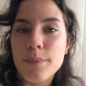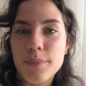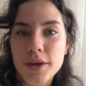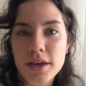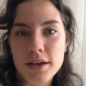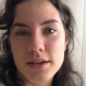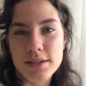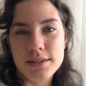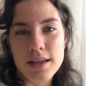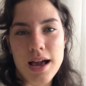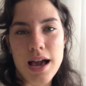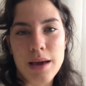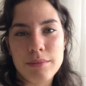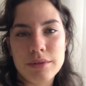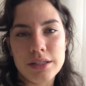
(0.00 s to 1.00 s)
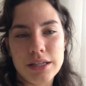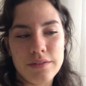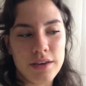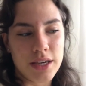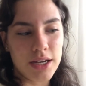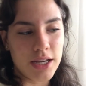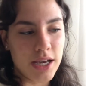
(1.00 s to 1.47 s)
because I'm
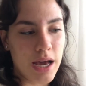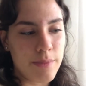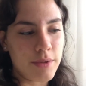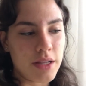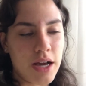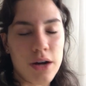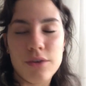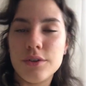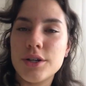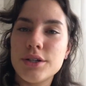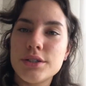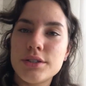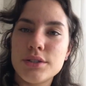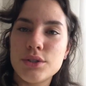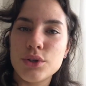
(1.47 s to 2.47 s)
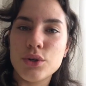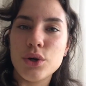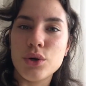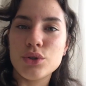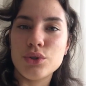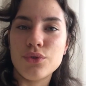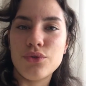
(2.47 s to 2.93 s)
leaving in a couple hours to
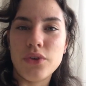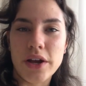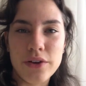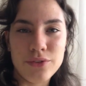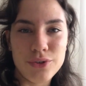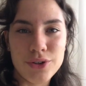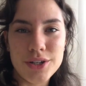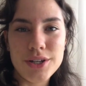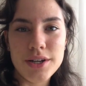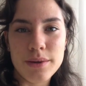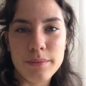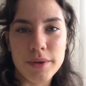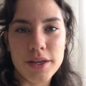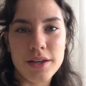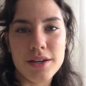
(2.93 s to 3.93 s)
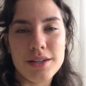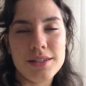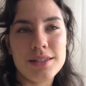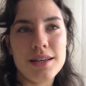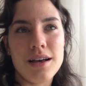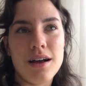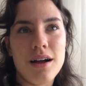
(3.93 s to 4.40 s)
go to Frankfurt
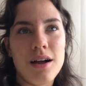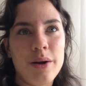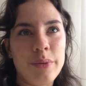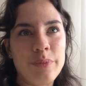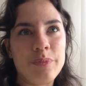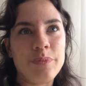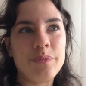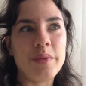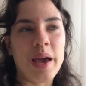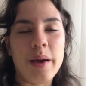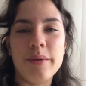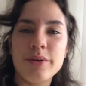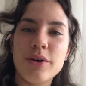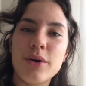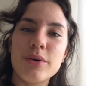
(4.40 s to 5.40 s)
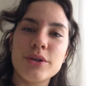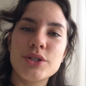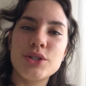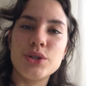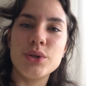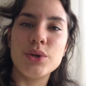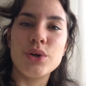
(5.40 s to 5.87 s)
because um, I'm going
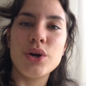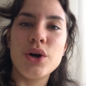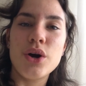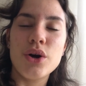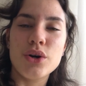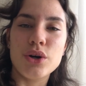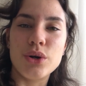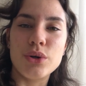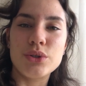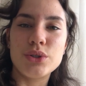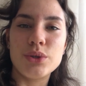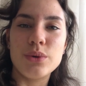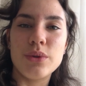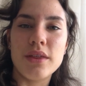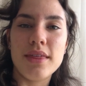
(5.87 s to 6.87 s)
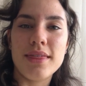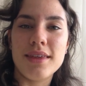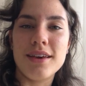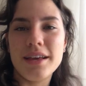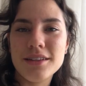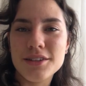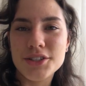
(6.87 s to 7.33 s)
to go to the,
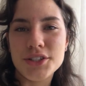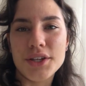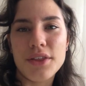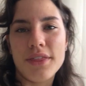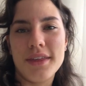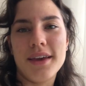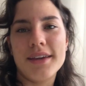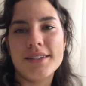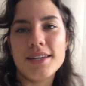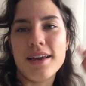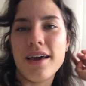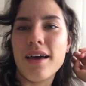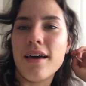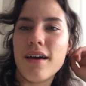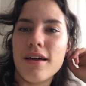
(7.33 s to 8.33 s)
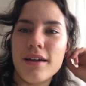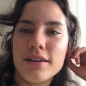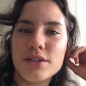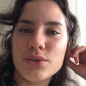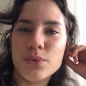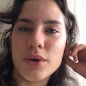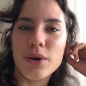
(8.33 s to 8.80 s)
the English theater
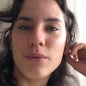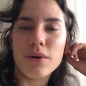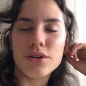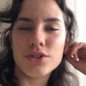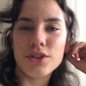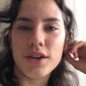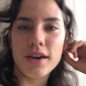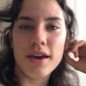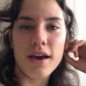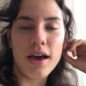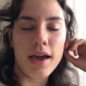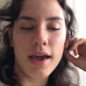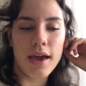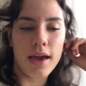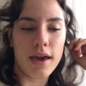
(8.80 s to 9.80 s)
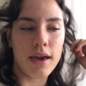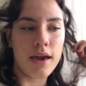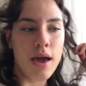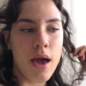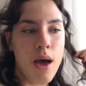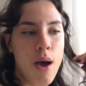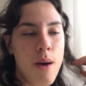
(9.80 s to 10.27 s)
and we're watching a
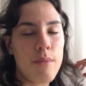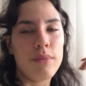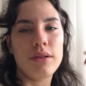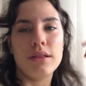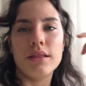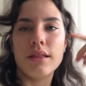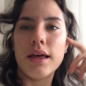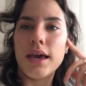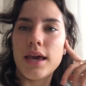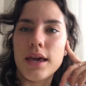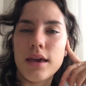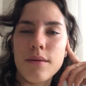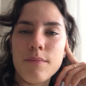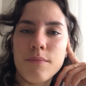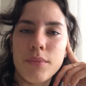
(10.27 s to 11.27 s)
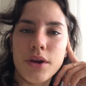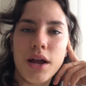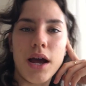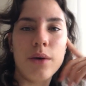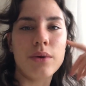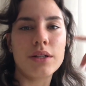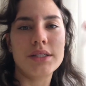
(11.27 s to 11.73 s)
play but
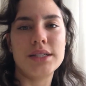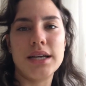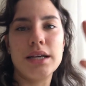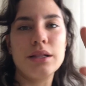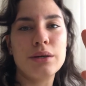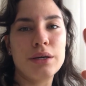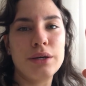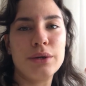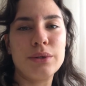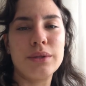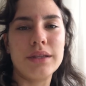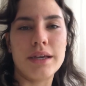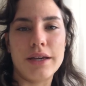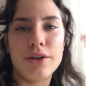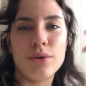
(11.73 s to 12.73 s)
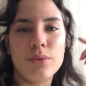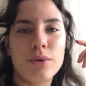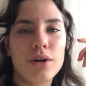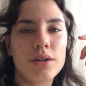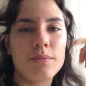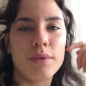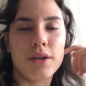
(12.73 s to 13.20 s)
I will tell you later
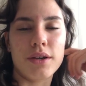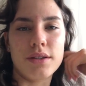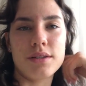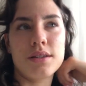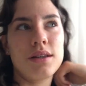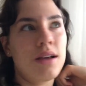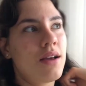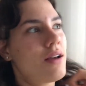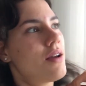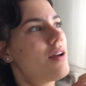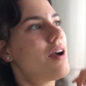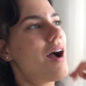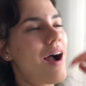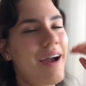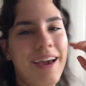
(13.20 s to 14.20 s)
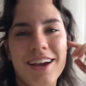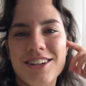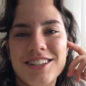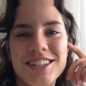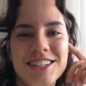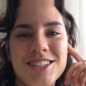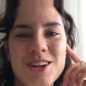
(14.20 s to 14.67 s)
what because I
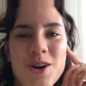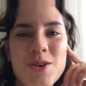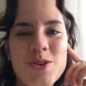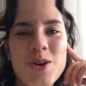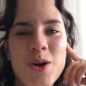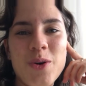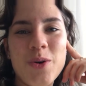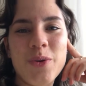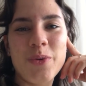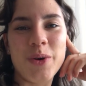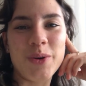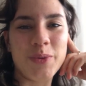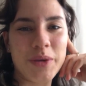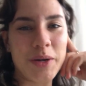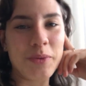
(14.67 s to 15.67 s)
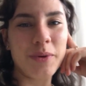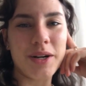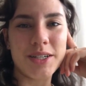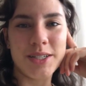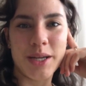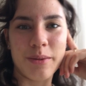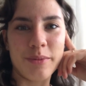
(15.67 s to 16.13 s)
actually don't know what we're
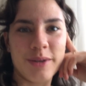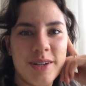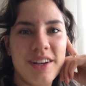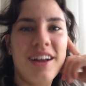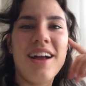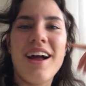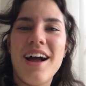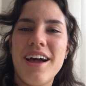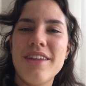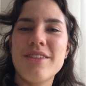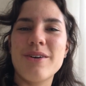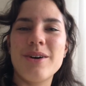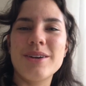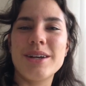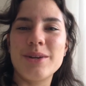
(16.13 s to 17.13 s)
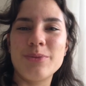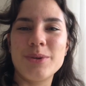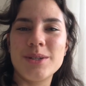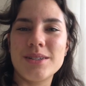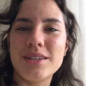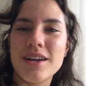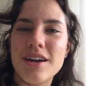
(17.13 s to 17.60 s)
watching but I thought it
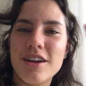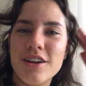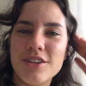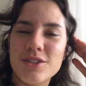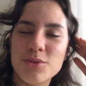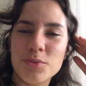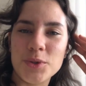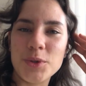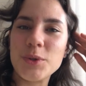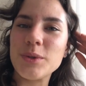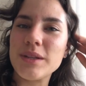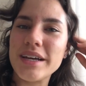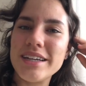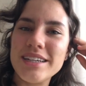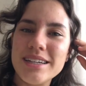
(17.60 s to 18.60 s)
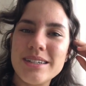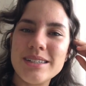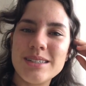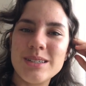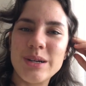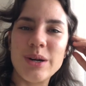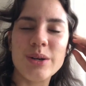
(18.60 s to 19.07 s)
was a super cool idea
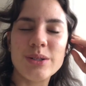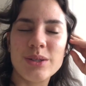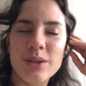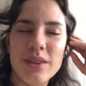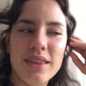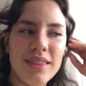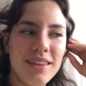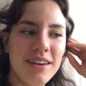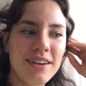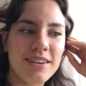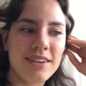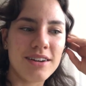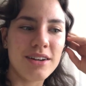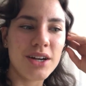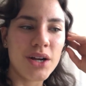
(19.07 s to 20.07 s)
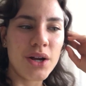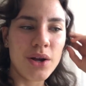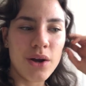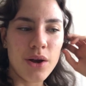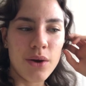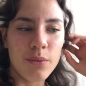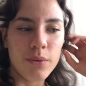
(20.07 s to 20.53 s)
to go to the theater
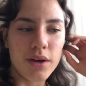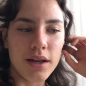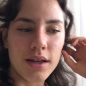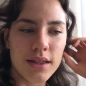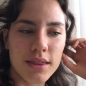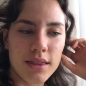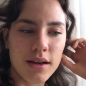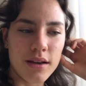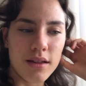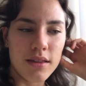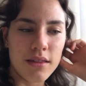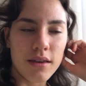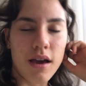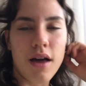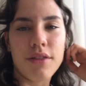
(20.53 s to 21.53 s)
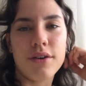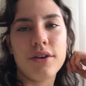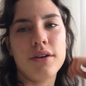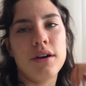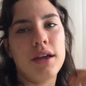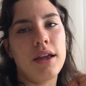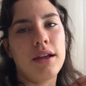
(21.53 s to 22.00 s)
with the
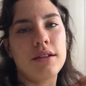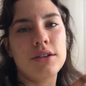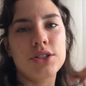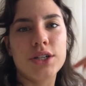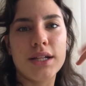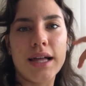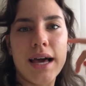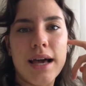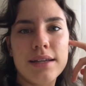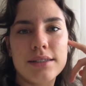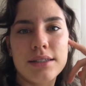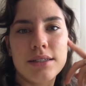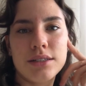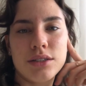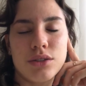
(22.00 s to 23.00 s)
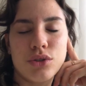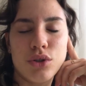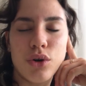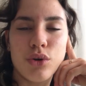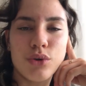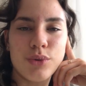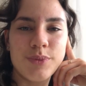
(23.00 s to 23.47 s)
other English classes
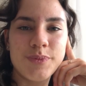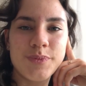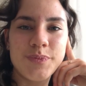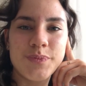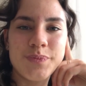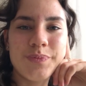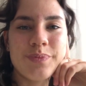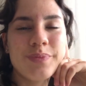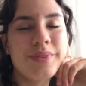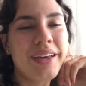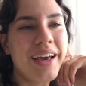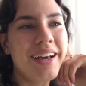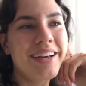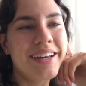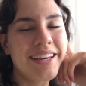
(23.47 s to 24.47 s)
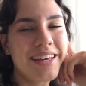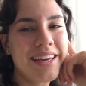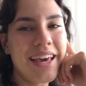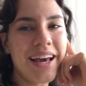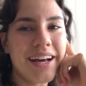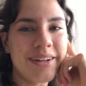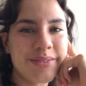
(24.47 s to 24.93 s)
so
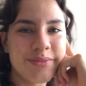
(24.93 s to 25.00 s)
yeah.